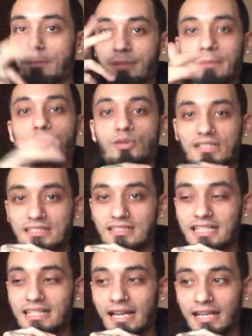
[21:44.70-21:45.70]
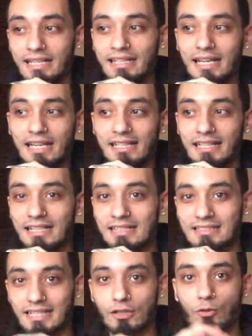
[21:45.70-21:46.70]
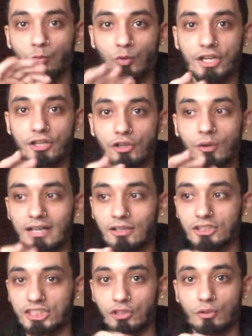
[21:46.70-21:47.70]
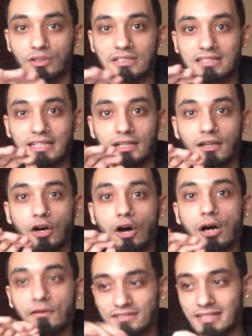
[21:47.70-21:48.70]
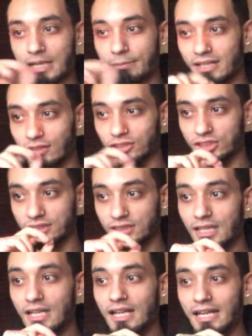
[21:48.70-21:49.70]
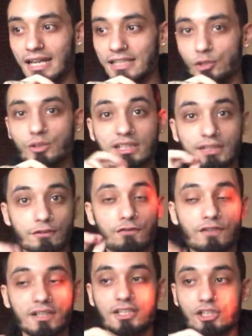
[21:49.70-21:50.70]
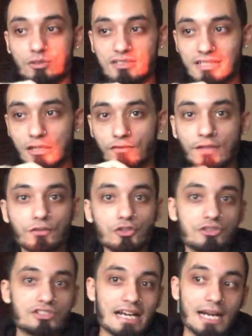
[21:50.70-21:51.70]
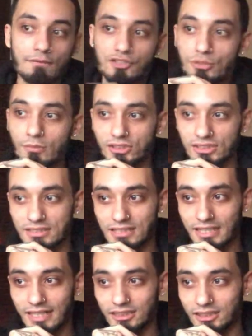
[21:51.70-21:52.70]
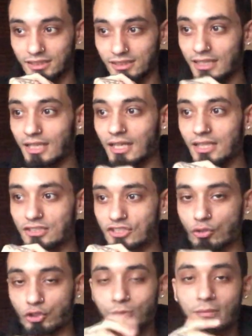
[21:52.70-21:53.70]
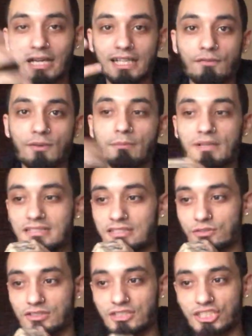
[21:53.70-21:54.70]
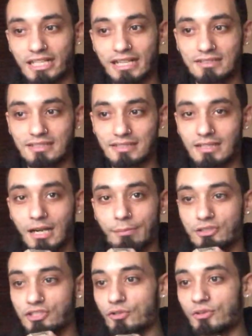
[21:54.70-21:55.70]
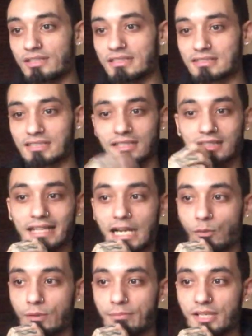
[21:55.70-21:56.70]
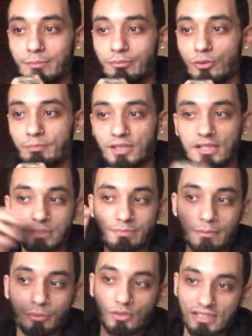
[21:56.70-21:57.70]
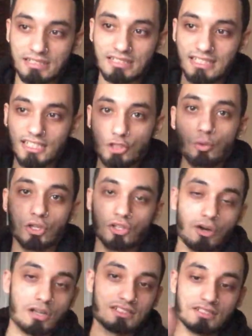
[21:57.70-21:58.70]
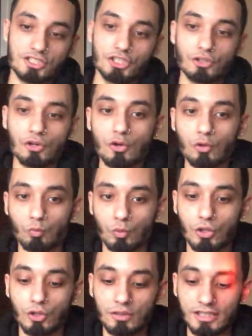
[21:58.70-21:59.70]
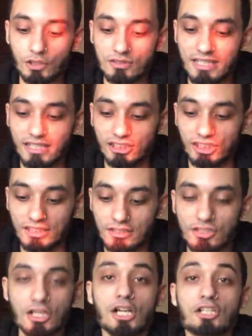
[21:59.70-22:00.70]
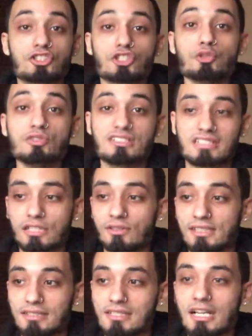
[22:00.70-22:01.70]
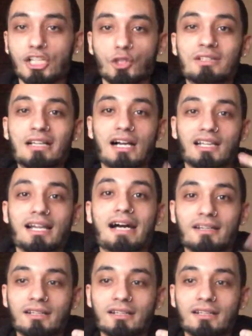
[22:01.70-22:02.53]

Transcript: people could see that and that and then it's like a weirdo energy or it's like an off type energy and you can even feel it yourself if you dive too much into that shit so you might even miss chances and opportunities to connect with people because people could see you are lost into your own world and you take shit too serious you're not light